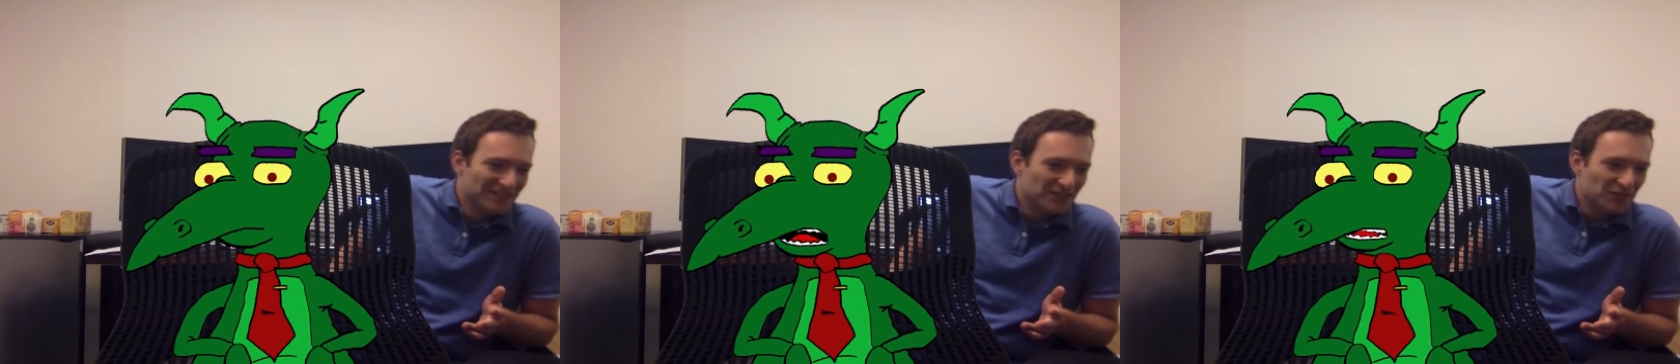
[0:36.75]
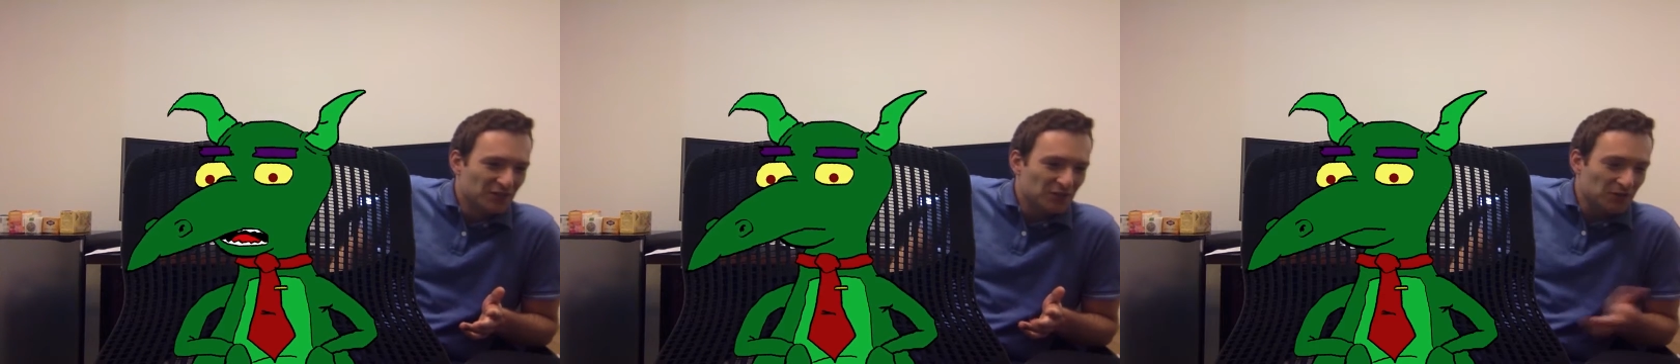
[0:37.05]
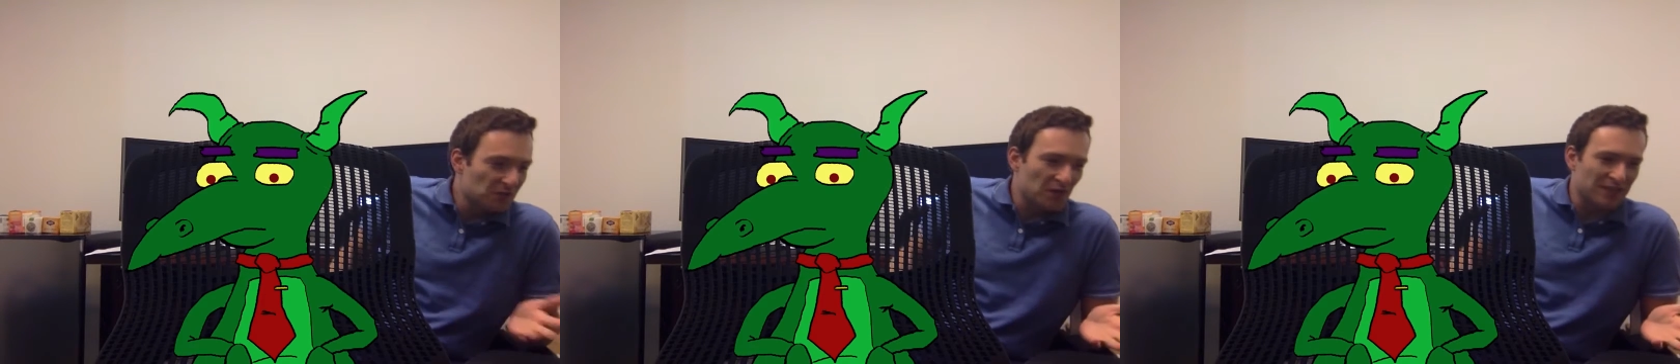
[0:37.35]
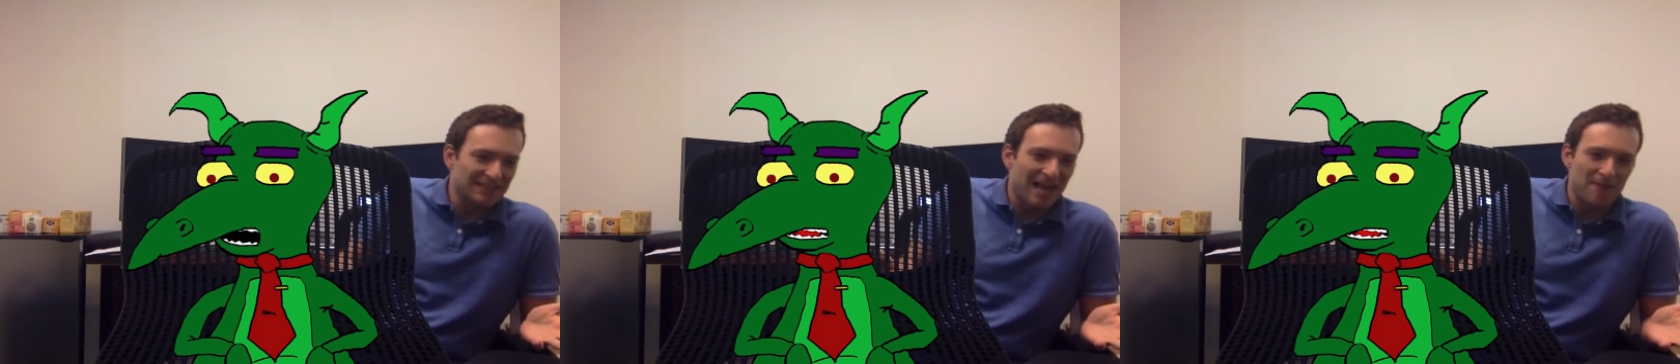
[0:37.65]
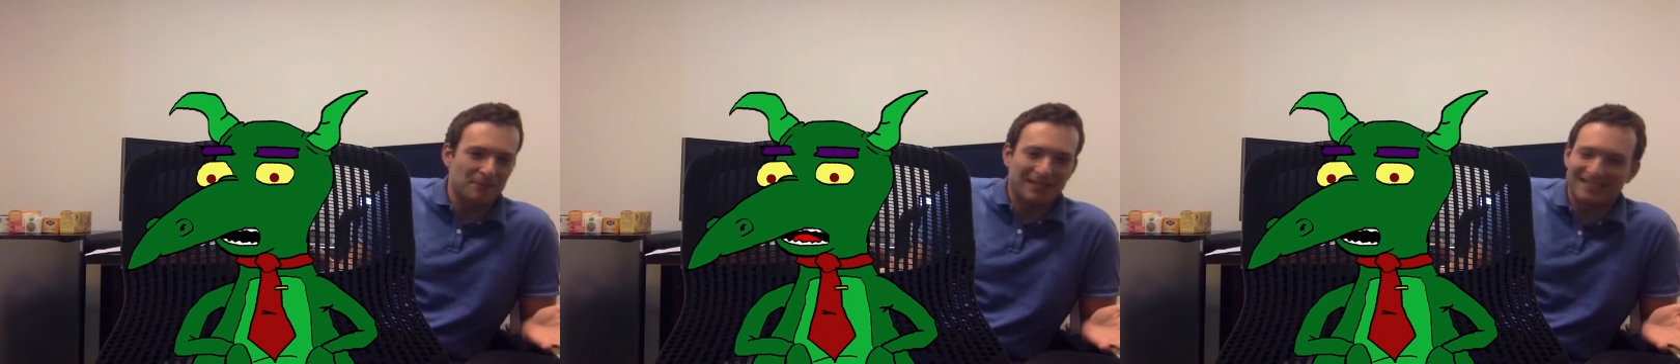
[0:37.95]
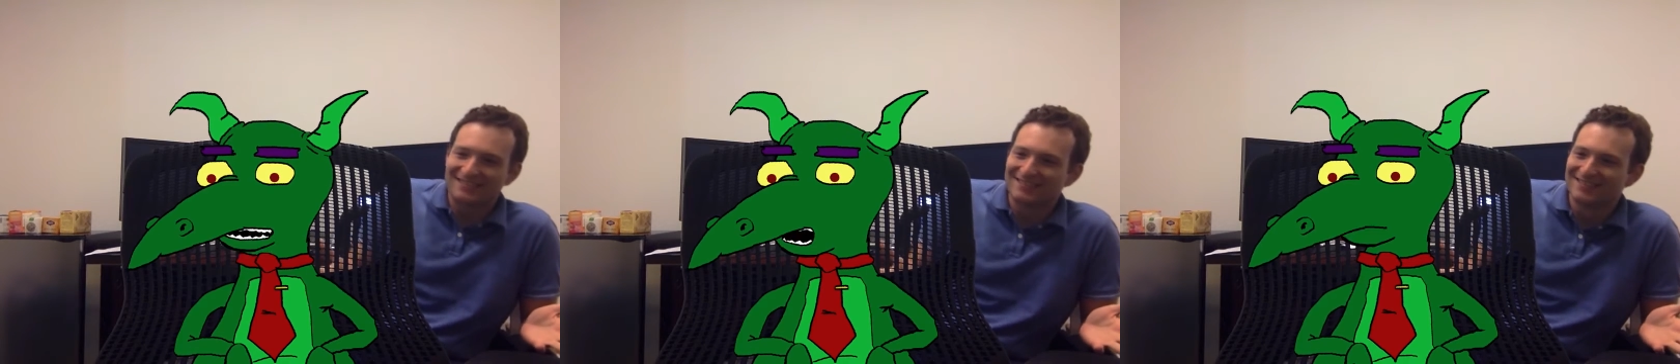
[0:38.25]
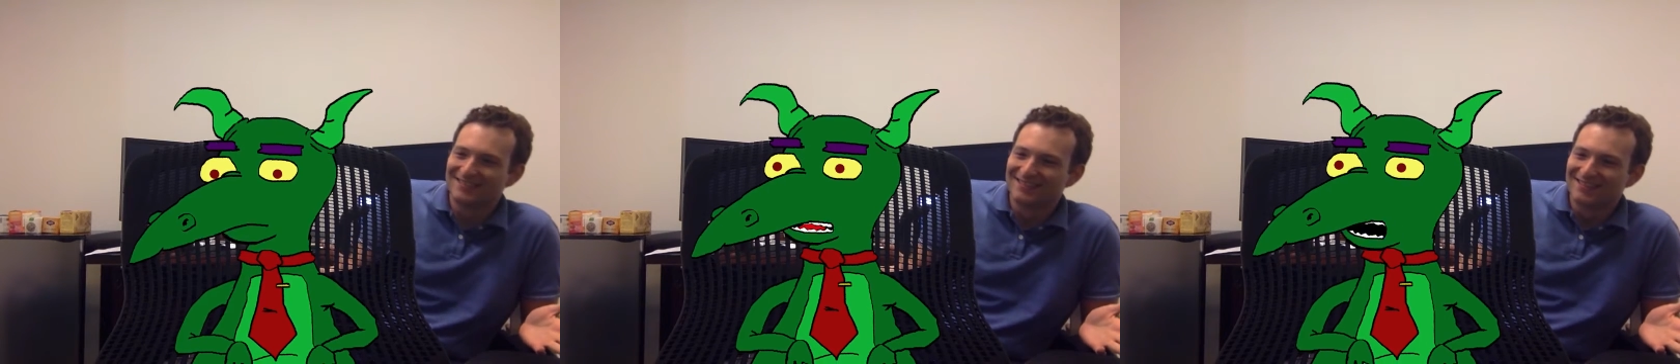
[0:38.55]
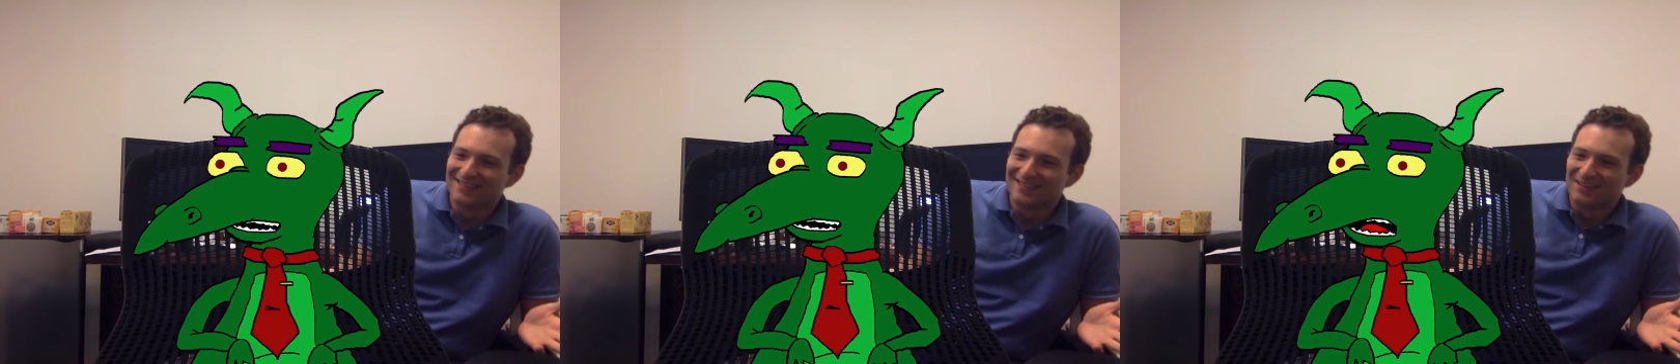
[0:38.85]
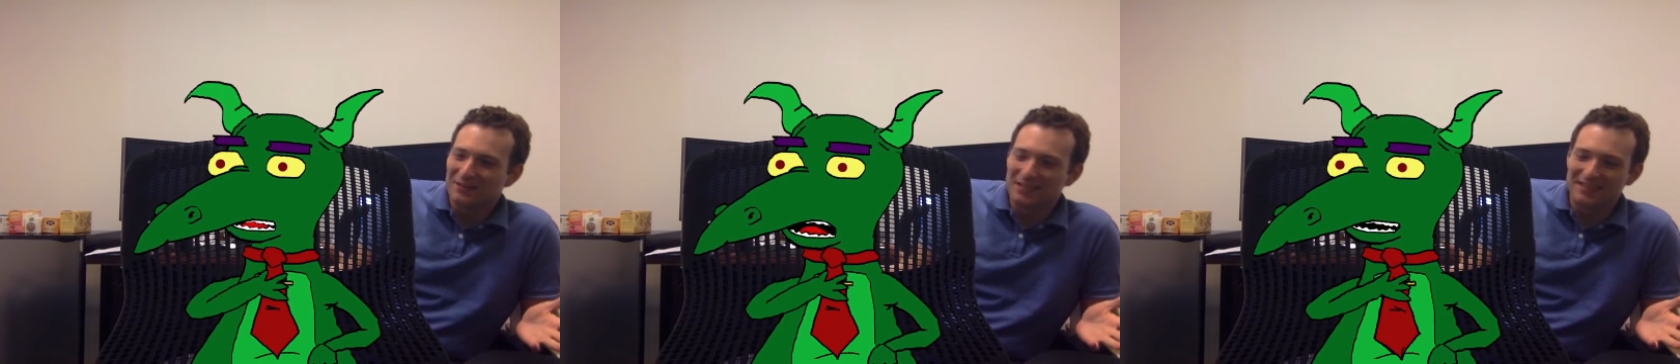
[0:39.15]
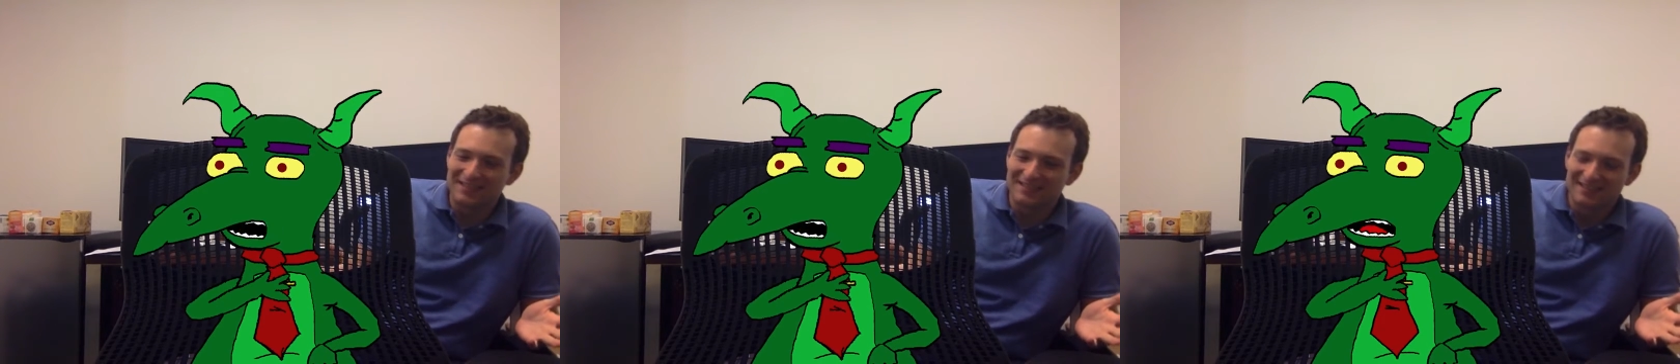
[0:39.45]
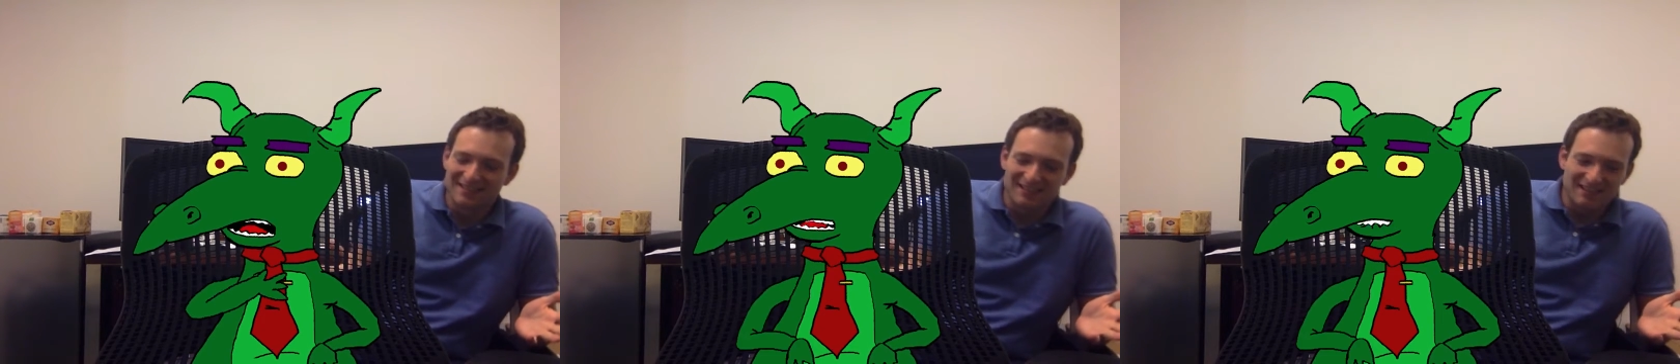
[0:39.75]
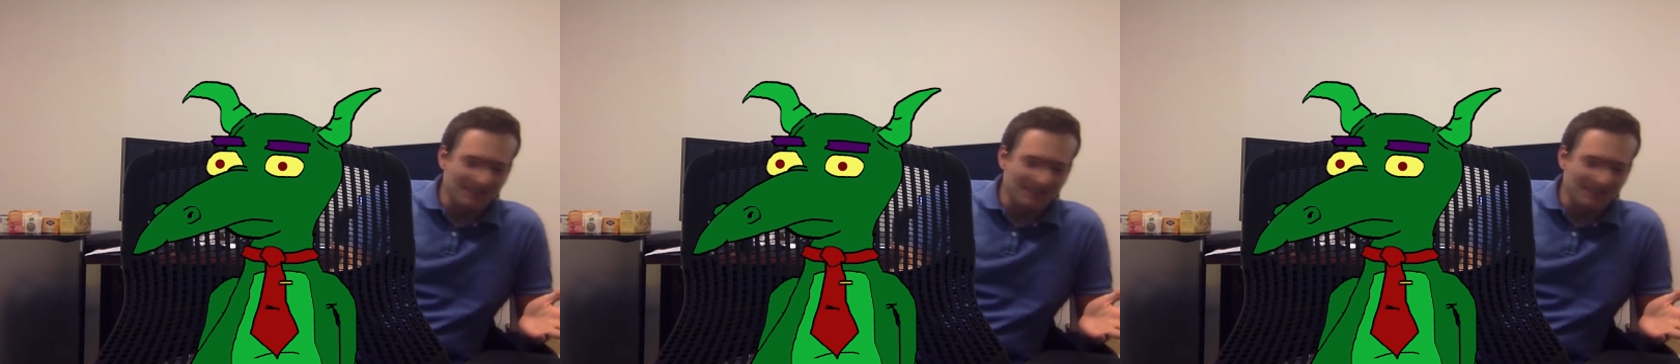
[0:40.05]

What the fuck is I, happening? I, should I should introduce myself.